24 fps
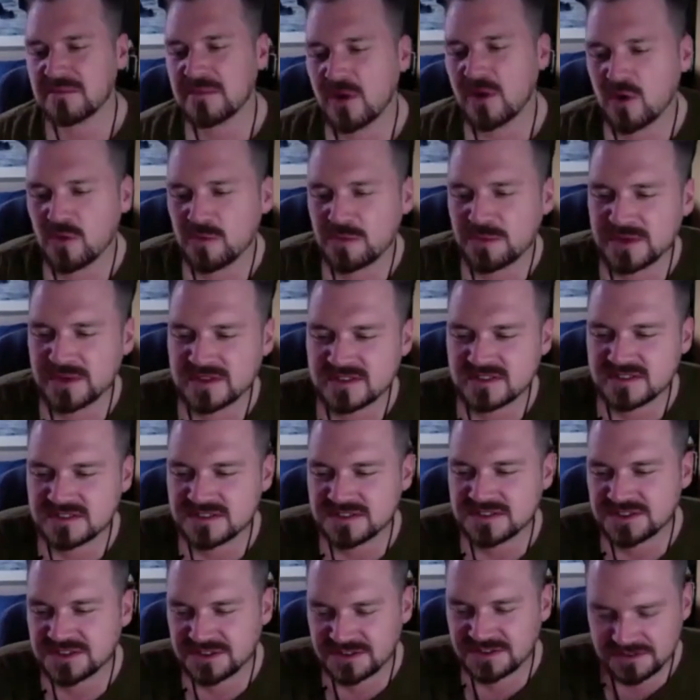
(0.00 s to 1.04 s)
I'm hoping
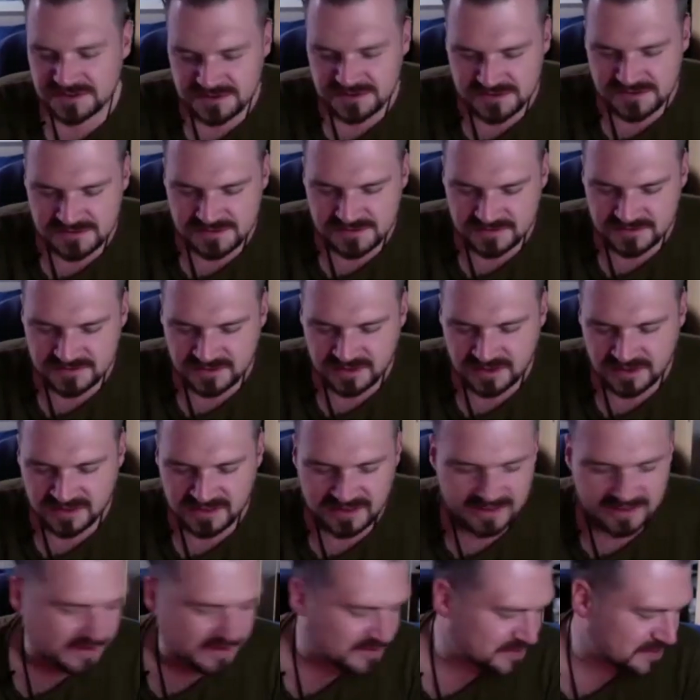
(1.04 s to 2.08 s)
to do, I
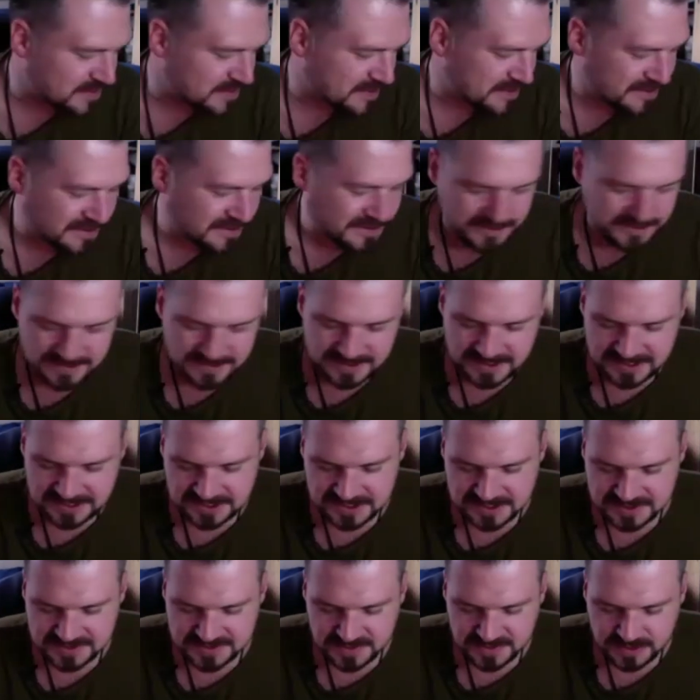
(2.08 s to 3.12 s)
think that was one of your
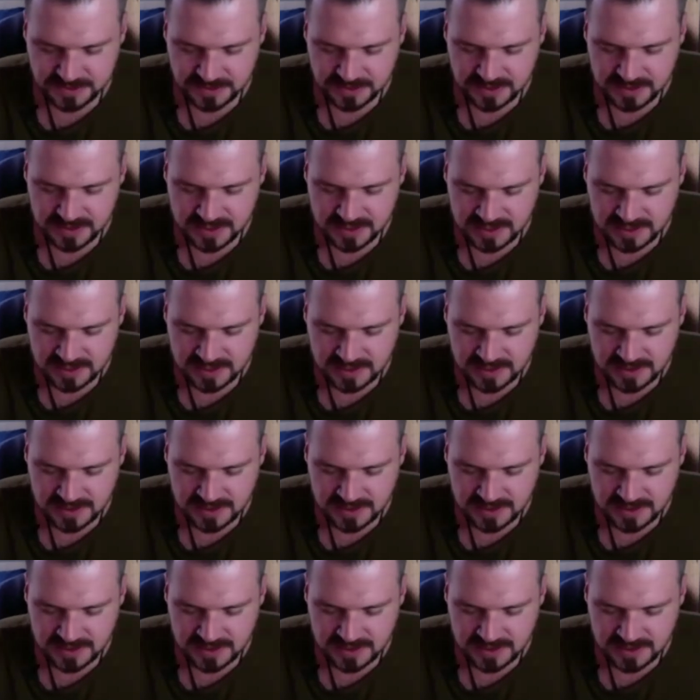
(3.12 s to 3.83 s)
questions, but like,